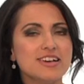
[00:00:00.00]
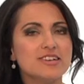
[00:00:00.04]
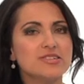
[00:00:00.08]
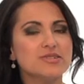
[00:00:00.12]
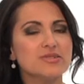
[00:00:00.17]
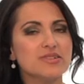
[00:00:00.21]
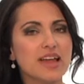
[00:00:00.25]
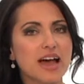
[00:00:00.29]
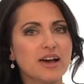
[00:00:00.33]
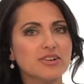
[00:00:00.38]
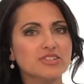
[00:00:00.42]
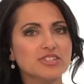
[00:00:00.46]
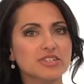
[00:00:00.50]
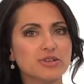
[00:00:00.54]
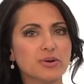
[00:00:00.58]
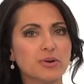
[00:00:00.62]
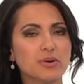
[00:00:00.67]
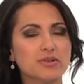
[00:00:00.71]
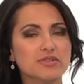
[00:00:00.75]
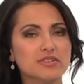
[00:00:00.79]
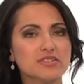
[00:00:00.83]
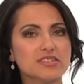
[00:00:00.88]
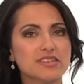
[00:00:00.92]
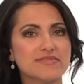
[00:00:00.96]
So now
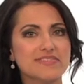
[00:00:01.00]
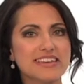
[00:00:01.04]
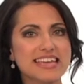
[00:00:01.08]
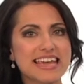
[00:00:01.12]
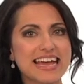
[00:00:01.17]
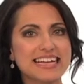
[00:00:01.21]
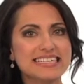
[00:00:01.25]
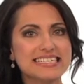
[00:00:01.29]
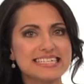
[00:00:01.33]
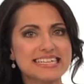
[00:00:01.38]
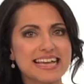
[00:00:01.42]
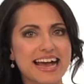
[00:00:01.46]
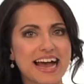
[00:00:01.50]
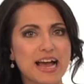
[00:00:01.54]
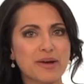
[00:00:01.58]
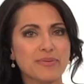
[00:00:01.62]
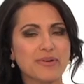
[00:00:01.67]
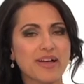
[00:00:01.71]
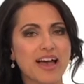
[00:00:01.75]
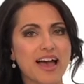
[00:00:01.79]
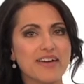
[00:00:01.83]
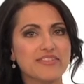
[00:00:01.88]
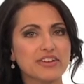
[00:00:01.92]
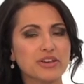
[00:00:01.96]
shareholders of ENTI
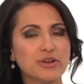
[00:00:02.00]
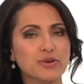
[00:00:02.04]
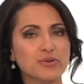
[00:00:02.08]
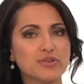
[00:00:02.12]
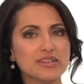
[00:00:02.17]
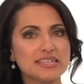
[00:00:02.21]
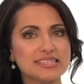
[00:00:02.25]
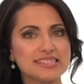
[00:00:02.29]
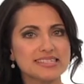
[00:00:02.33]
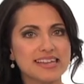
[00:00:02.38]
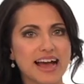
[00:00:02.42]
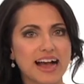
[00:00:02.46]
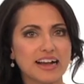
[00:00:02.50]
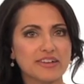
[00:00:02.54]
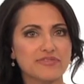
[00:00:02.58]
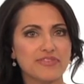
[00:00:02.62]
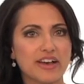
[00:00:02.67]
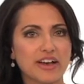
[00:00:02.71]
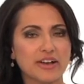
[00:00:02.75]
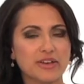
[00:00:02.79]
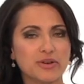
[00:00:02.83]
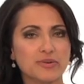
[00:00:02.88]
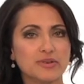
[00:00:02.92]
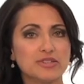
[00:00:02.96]
will have increased stock
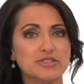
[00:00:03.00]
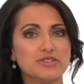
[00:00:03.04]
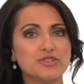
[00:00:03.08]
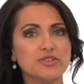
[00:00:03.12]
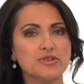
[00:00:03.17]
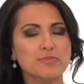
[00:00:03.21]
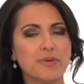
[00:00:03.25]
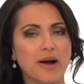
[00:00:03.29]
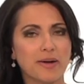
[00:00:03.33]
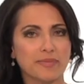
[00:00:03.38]
value in two